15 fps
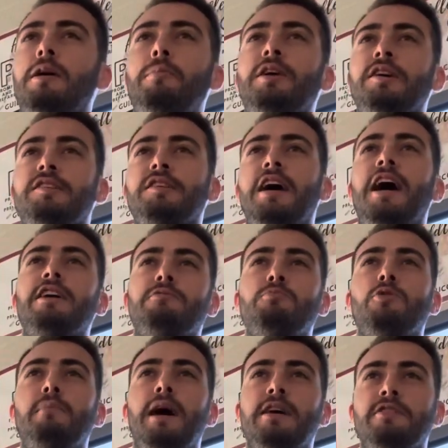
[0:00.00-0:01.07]
because it has more
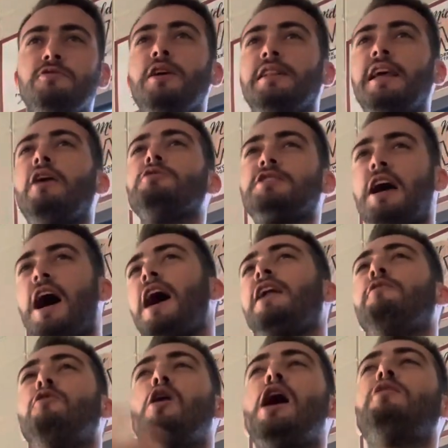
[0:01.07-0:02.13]
mass, right? That was kind of where I